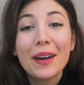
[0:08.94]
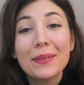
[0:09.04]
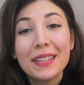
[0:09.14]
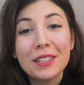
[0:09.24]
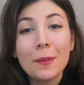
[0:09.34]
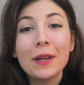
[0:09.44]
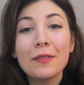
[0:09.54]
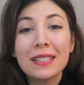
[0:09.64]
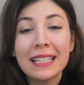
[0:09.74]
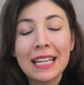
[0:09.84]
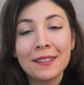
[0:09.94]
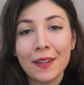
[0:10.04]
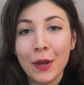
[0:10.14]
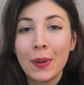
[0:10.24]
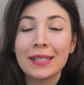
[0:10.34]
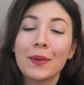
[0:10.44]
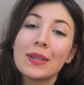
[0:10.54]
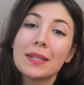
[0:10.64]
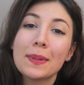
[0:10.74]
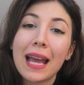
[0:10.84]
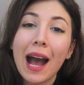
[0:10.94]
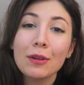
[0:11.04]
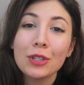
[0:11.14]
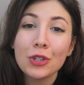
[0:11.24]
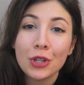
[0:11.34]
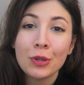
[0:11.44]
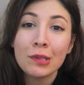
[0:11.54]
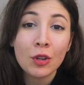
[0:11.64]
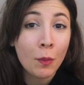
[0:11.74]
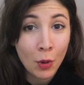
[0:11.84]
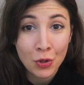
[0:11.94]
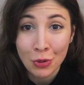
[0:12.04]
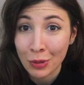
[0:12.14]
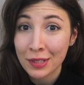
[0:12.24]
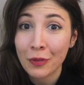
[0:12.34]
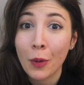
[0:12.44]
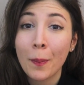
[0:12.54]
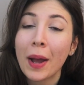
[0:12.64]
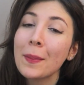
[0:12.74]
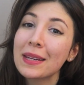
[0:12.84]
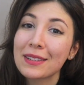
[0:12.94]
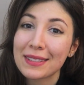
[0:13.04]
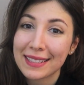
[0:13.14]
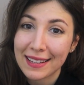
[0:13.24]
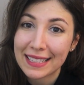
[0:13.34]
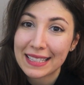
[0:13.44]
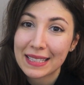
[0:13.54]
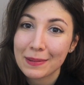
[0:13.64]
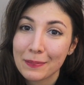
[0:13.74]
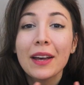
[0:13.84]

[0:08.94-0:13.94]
Now, the topic of today's video is going to be how to choose your modules for biomedical science.